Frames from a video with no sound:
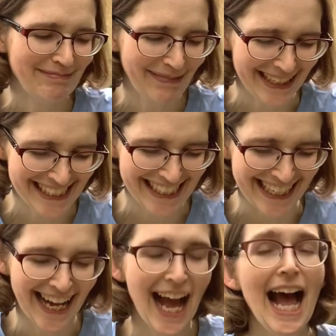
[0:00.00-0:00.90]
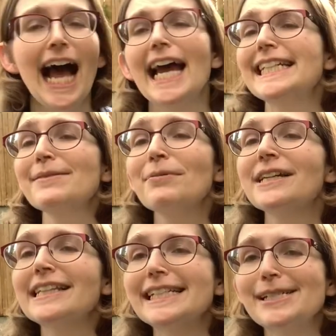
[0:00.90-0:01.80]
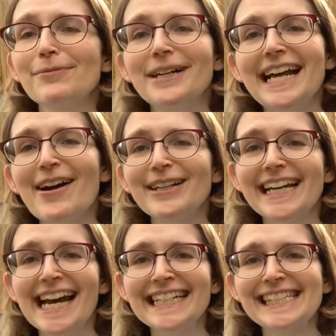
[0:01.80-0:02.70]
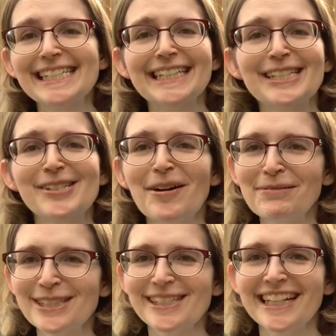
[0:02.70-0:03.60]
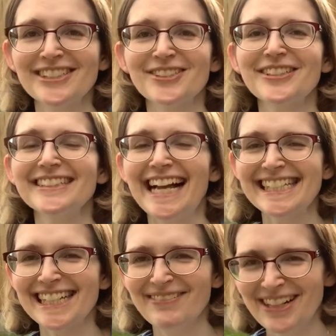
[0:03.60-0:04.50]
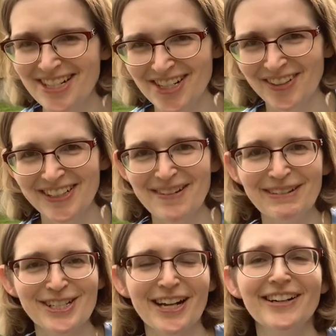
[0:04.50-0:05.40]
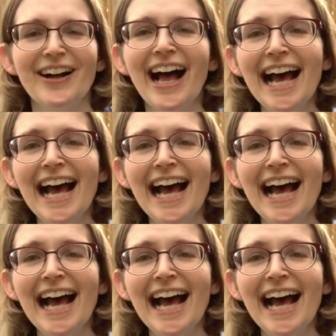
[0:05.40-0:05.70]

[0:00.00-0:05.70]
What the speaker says: but I had to bring this one out again because it got so much attention the last time I showed it on my channel.